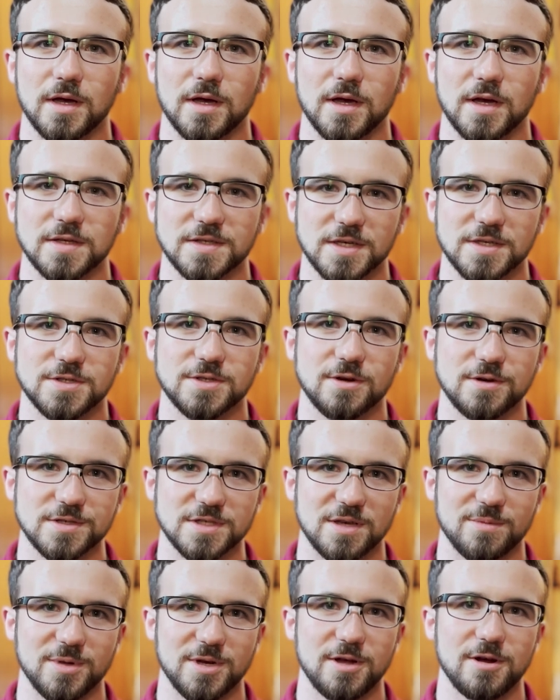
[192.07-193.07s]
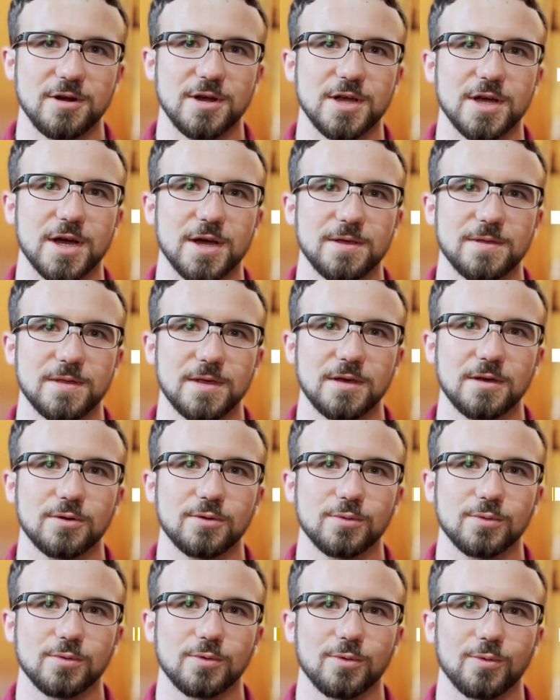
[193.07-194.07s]
As I start seminary, I think
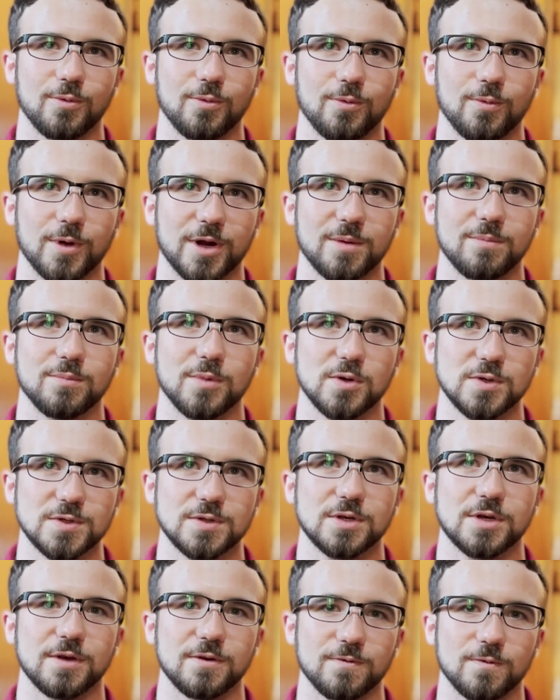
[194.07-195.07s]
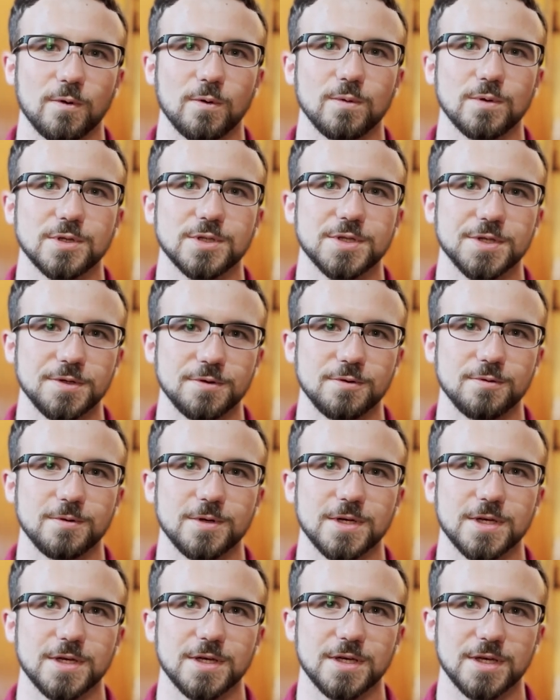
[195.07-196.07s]
what I'm most looking forward to
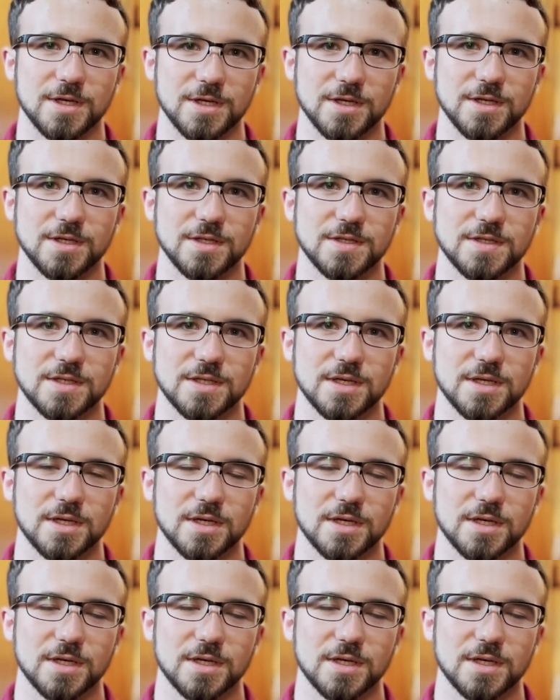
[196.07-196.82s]
is